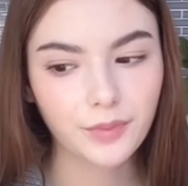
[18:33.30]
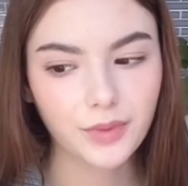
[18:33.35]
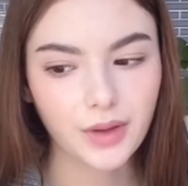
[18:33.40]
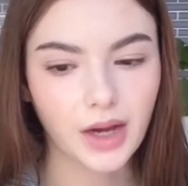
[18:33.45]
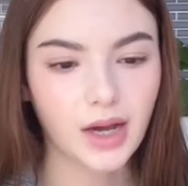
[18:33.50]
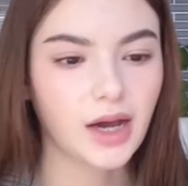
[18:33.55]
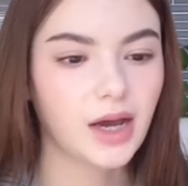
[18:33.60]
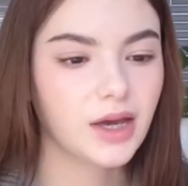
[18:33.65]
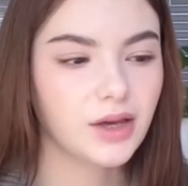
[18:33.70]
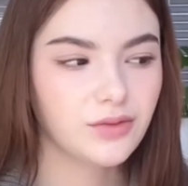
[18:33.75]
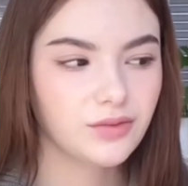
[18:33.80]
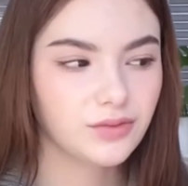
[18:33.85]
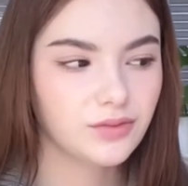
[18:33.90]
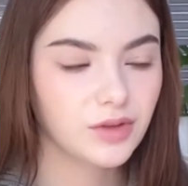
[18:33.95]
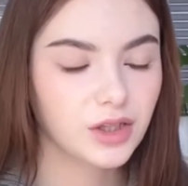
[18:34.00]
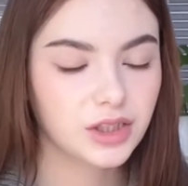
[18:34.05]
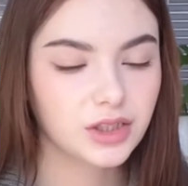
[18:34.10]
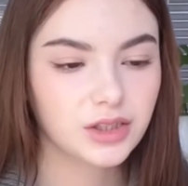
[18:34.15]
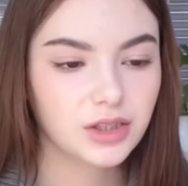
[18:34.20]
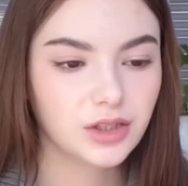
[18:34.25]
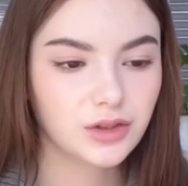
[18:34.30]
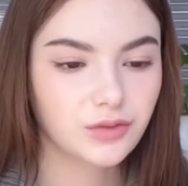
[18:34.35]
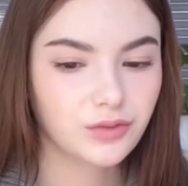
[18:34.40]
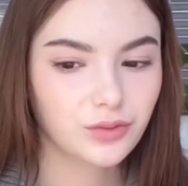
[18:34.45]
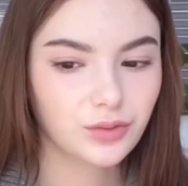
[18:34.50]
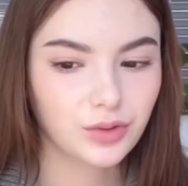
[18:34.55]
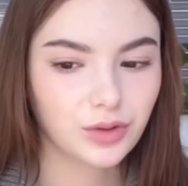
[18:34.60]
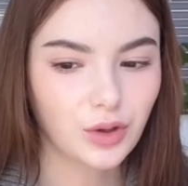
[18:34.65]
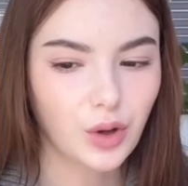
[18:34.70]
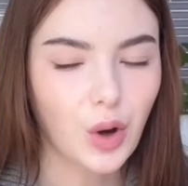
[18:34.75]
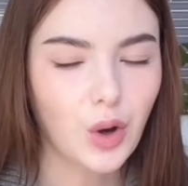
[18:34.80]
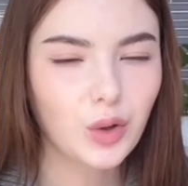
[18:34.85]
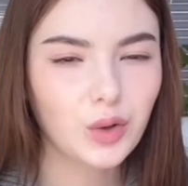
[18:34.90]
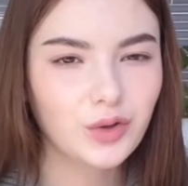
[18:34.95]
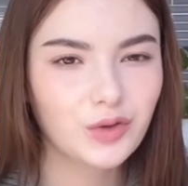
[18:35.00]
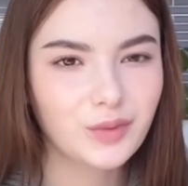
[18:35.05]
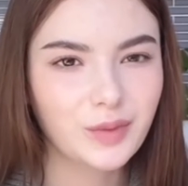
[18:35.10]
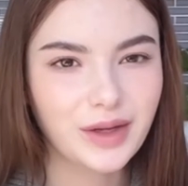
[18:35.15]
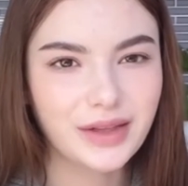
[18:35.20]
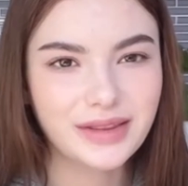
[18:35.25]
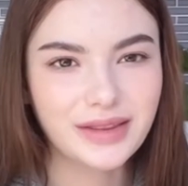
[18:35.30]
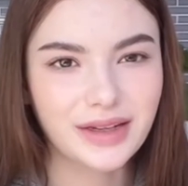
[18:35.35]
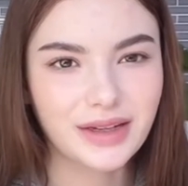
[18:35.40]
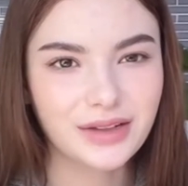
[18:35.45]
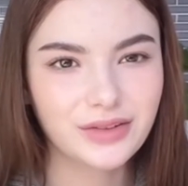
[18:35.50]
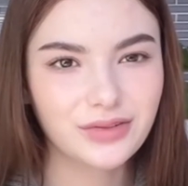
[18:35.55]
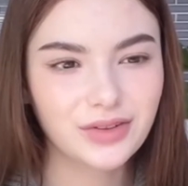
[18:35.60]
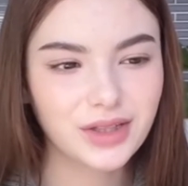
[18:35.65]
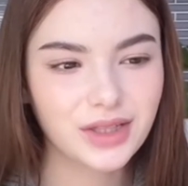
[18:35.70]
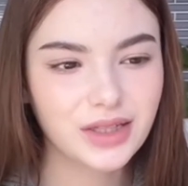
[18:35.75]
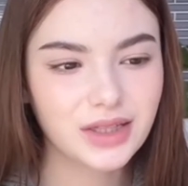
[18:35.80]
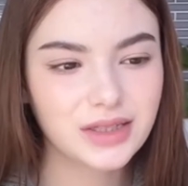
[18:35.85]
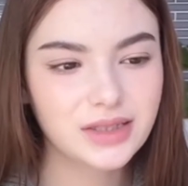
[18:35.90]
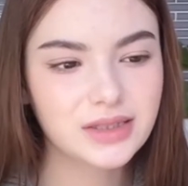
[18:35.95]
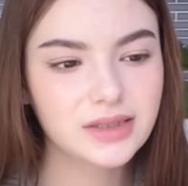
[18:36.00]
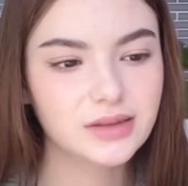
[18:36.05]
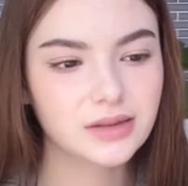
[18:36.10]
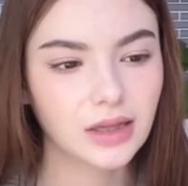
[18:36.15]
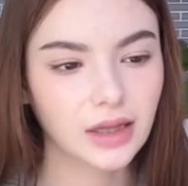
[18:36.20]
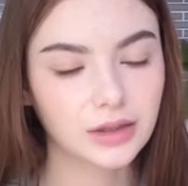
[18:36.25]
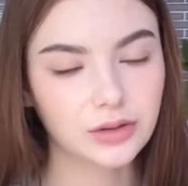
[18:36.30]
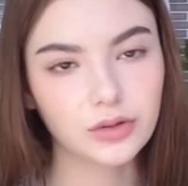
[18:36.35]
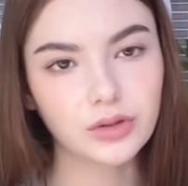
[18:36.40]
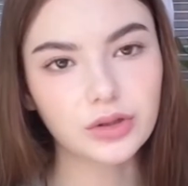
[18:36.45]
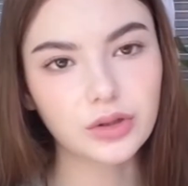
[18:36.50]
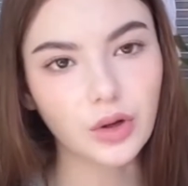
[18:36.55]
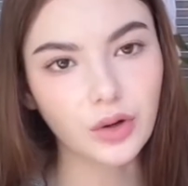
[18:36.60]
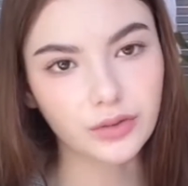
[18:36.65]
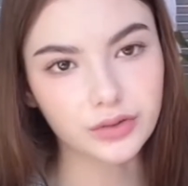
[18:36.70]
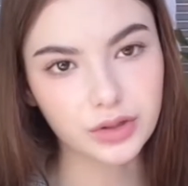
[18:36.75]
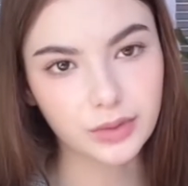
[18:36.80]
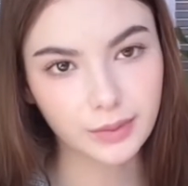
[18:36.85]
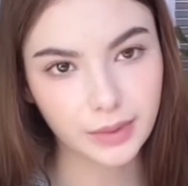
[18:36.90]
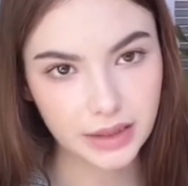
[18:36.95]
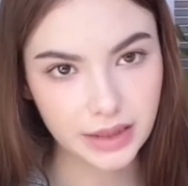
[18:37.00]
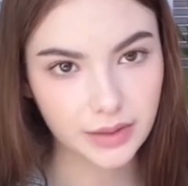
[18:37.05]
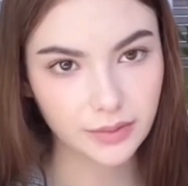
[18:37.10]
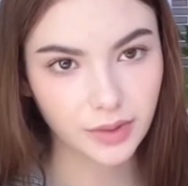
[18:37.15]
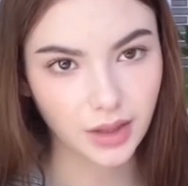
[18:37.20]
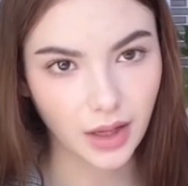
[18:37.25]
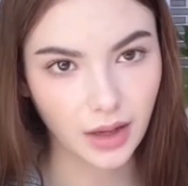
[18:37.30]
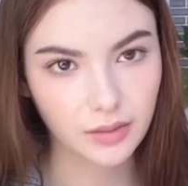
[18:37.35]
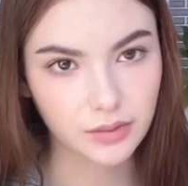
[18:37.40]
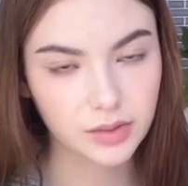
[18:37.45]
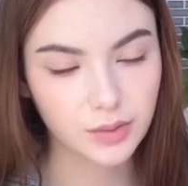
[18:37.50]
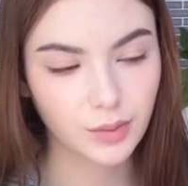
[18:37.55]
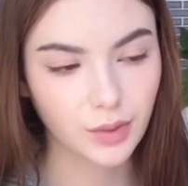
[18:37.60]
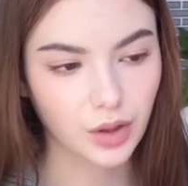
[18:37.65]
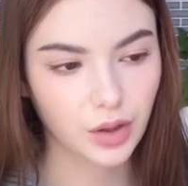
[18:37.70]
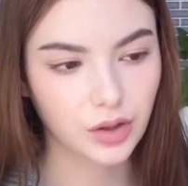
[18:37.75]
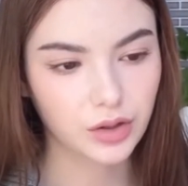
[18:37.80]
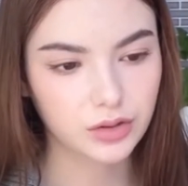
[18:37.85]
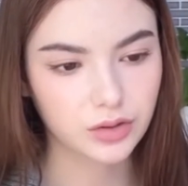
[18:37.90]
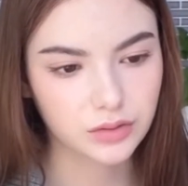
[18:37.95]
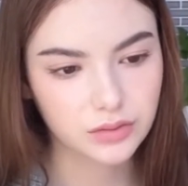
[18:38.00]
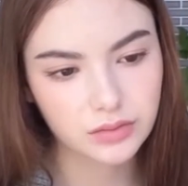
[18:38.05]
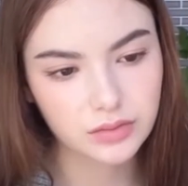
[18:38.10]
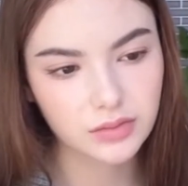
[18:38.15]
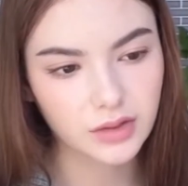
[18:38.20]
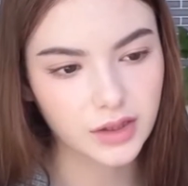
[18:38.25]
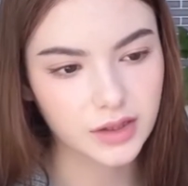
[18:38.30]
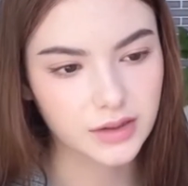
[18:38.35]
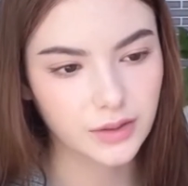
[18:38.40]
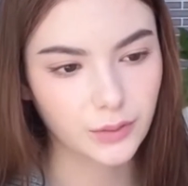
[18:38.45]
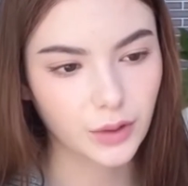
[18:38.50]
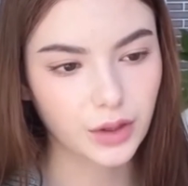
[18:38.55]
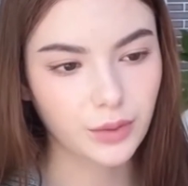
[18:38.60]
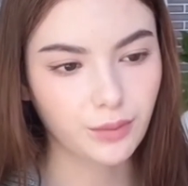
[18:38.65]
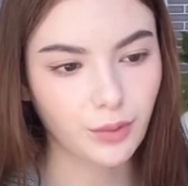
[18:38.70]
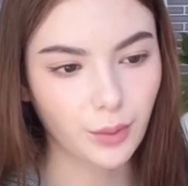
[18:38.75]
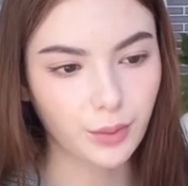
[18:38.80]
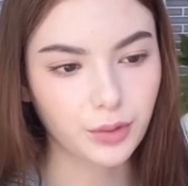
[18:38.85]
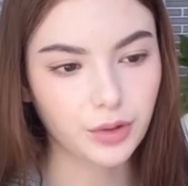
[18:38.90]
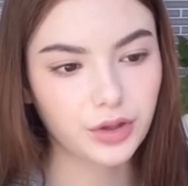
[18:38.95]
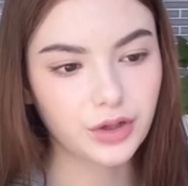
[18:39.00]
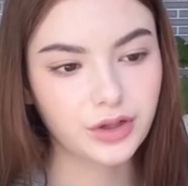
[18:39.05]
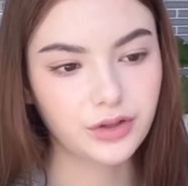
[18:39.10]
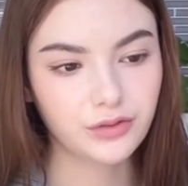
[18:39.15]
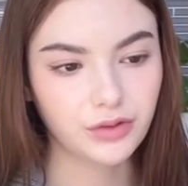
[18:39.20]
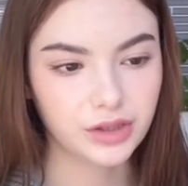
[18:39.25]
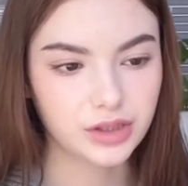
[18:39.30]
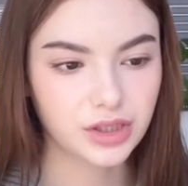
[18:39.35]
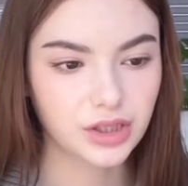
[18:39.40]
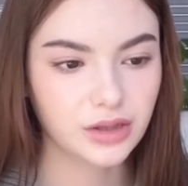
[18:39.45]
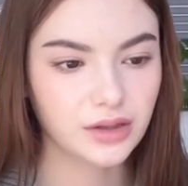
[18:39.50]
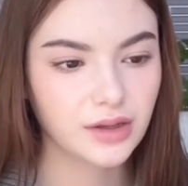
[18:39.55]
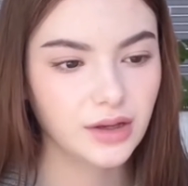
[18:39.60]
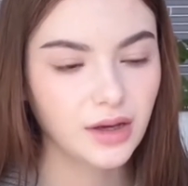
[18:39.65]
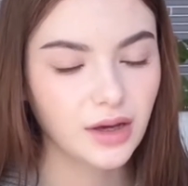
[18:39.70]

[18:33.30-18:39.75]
I've eaten it for the whole of my life, I guess. Like, not often, but sometimes, because it's quite popular in Russia.